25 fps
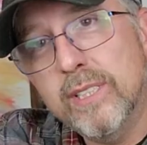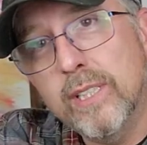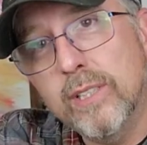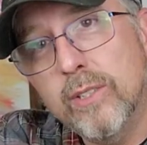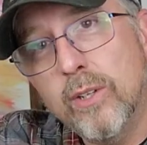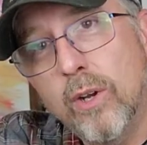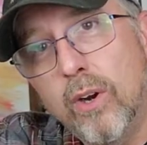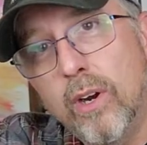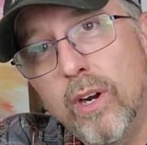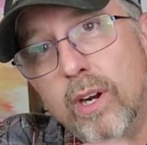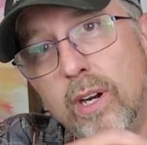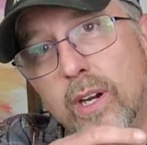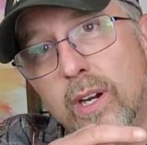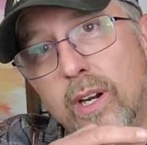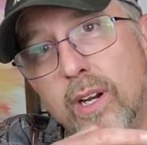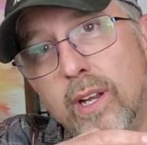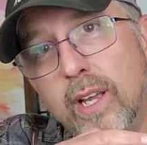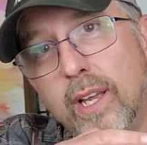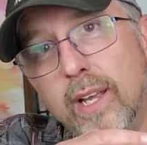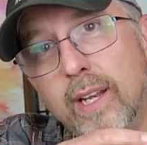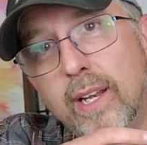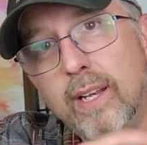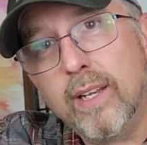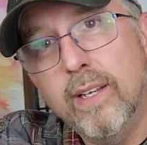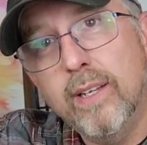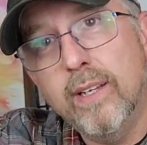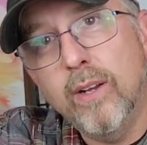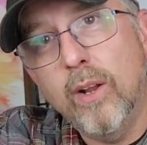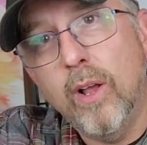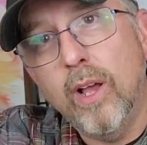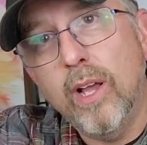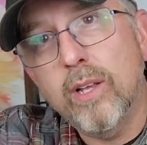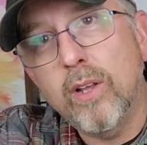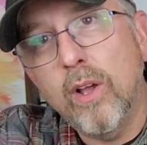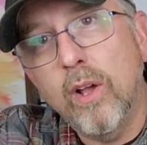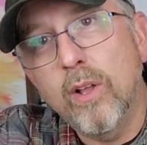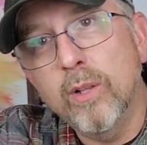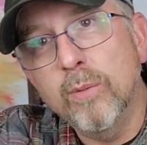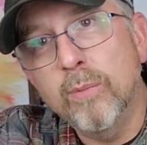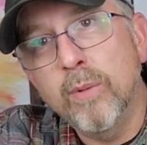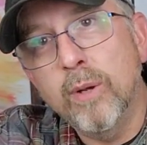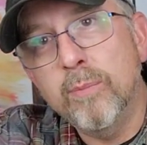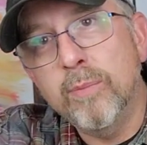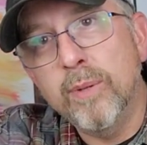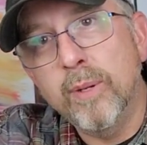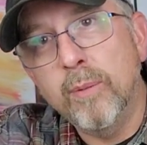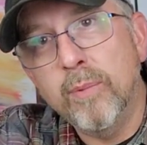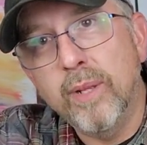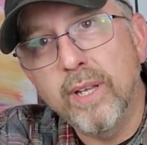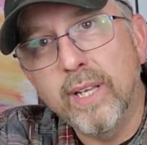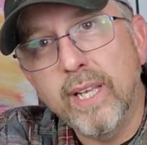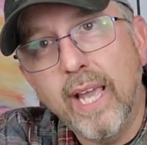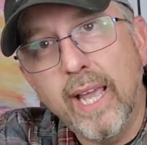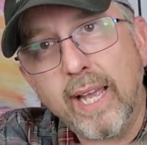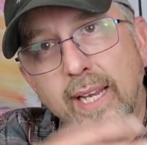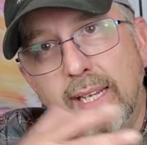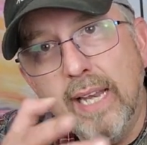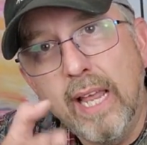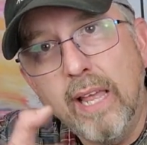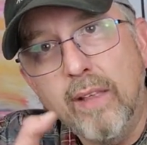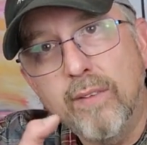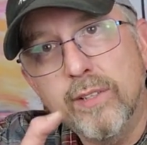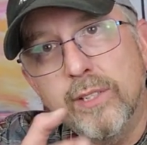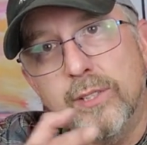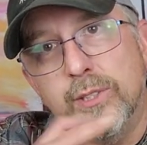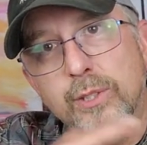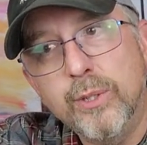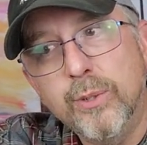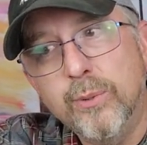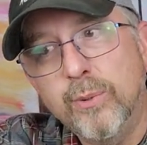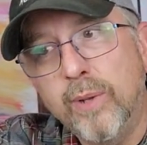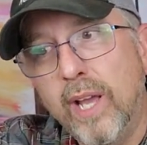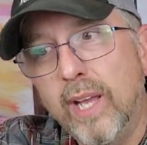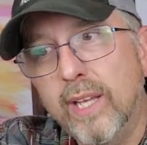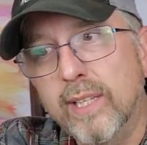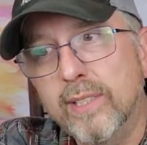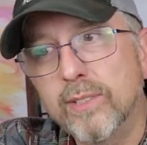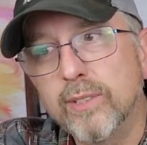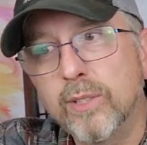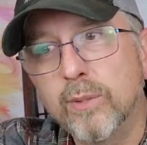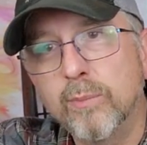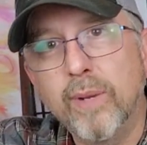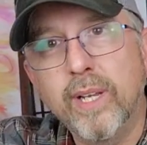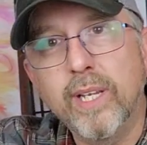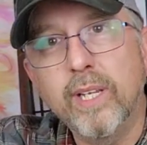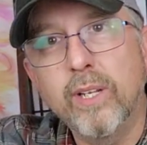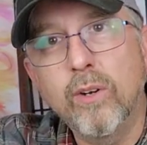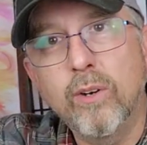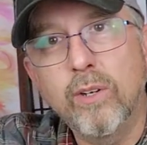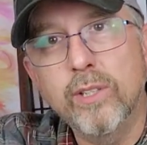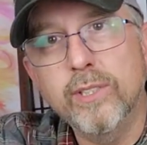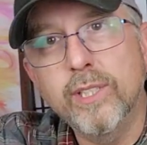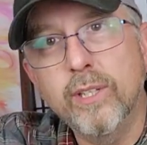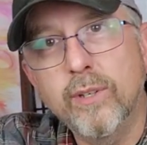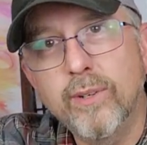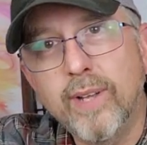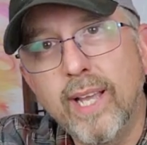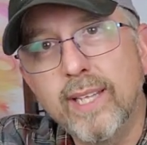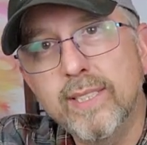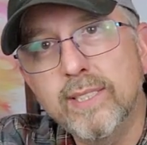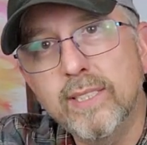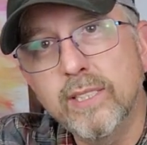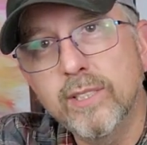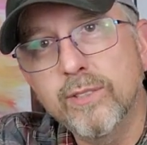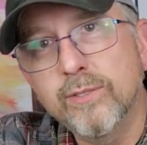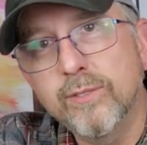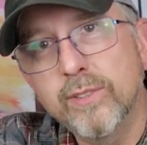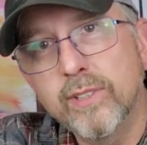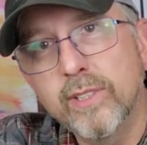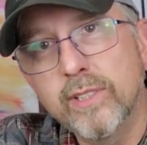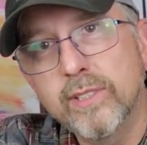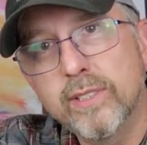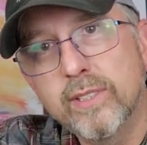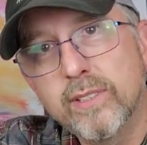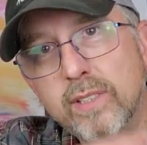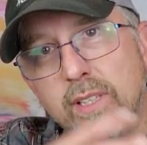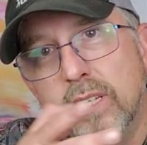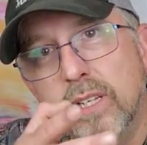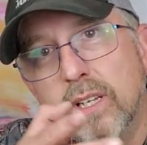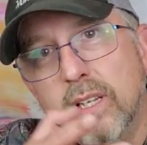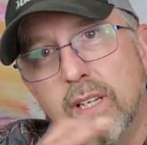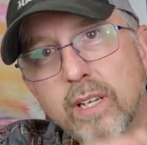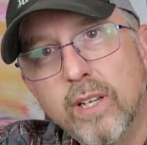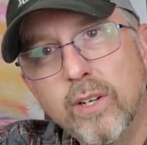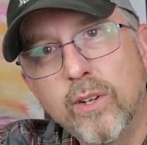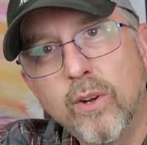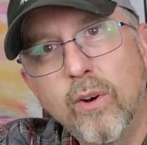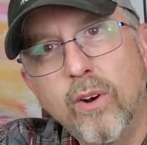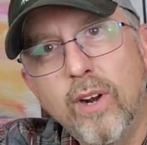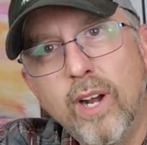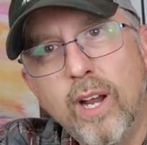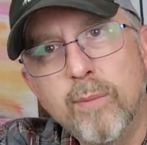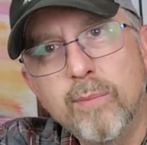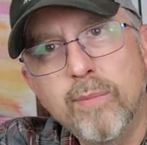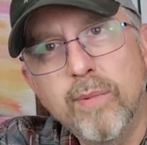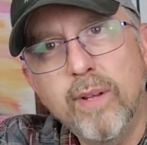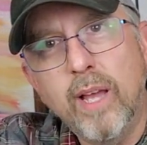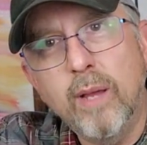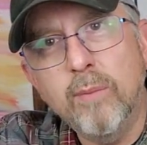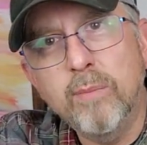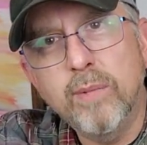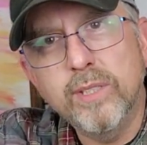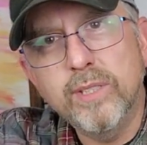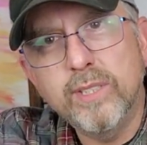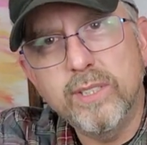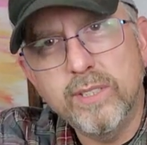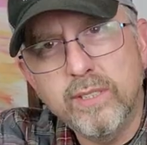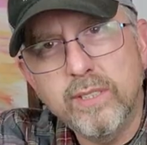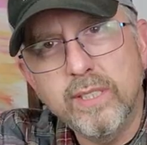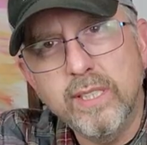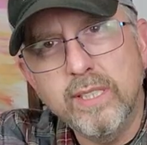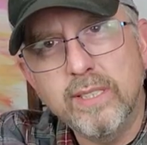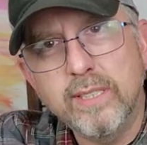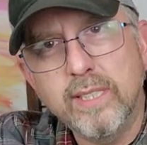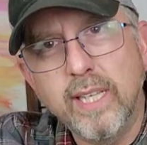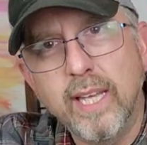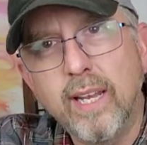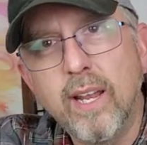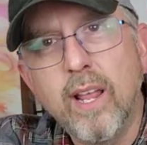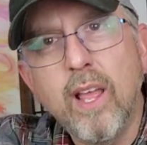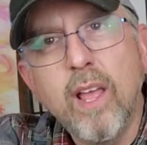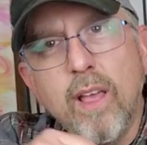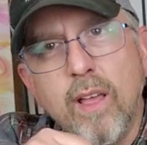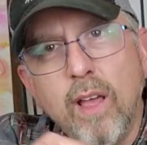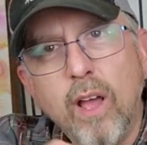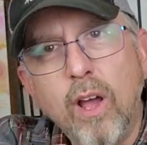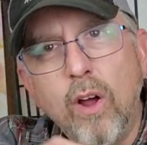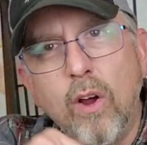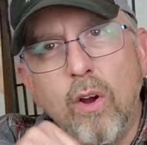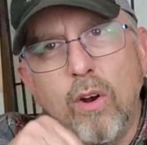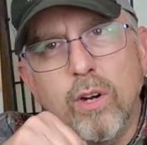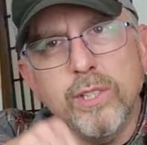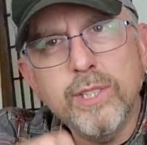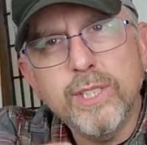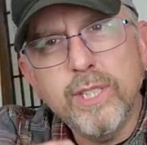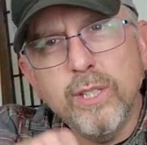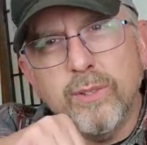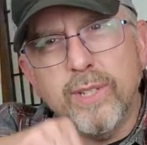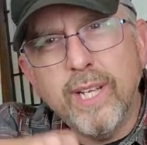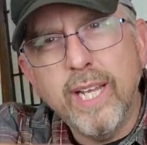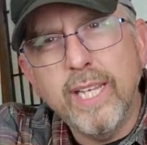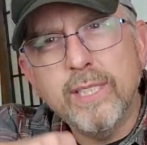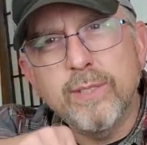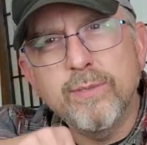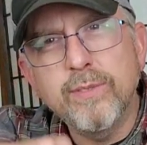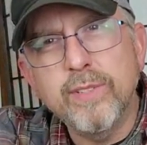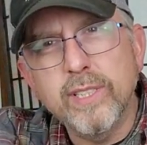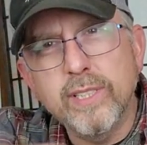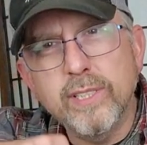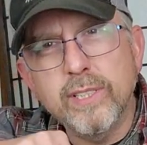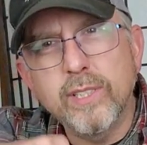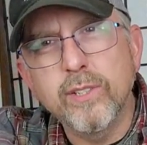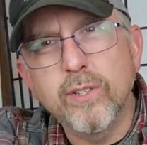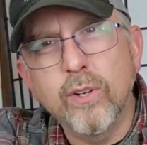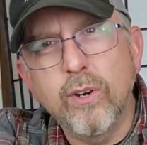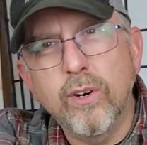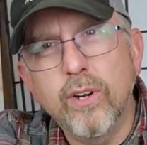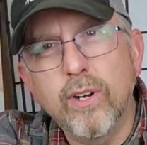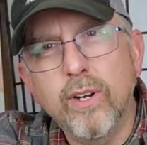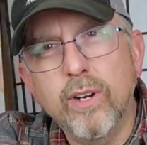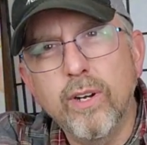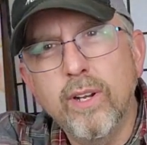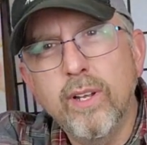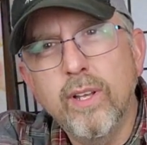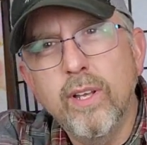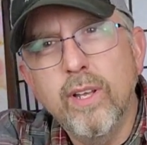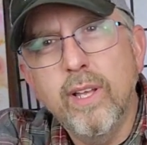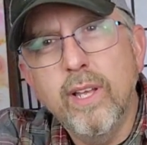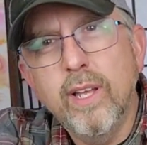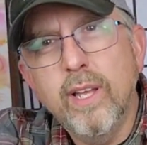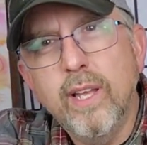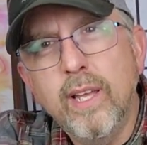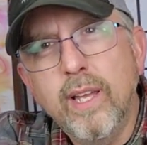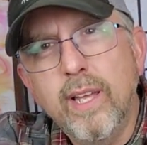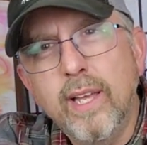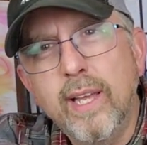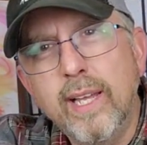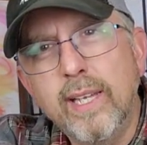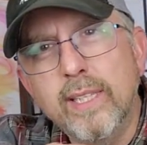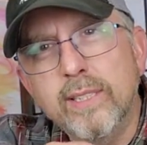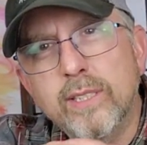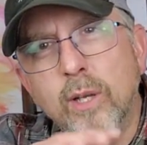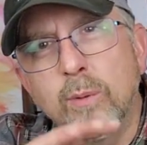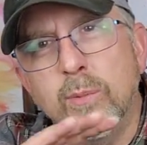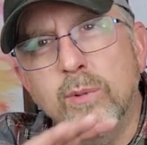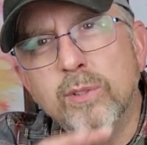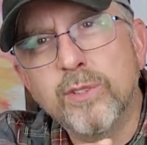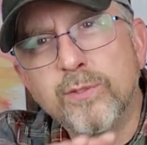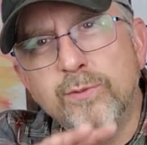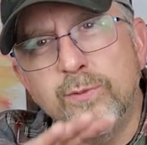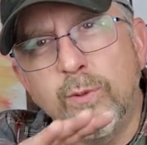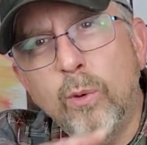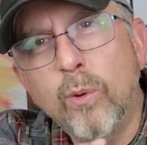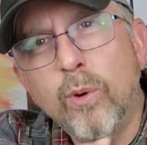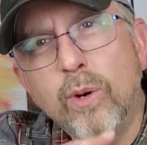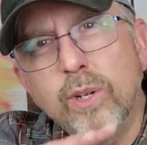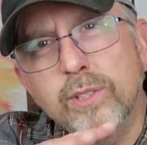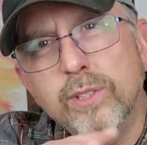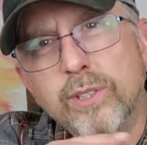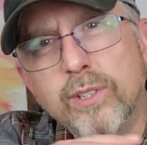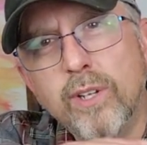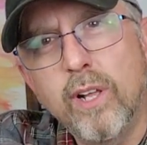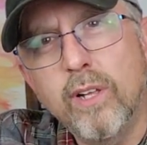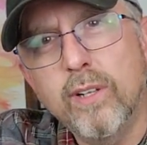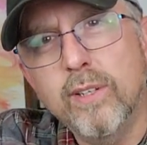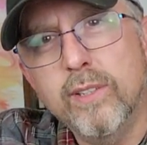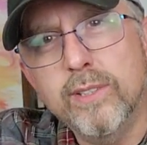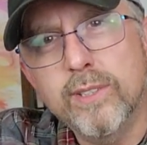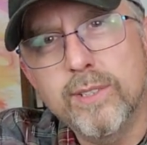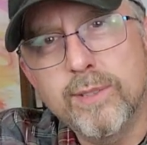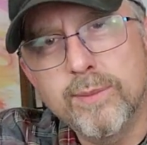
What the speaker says: guitar, and you know, I call them up and I'm like, hey, now that you guys are making hard shell cases for this guitar, how much is that? A hard shell case for this guitar is almost $400.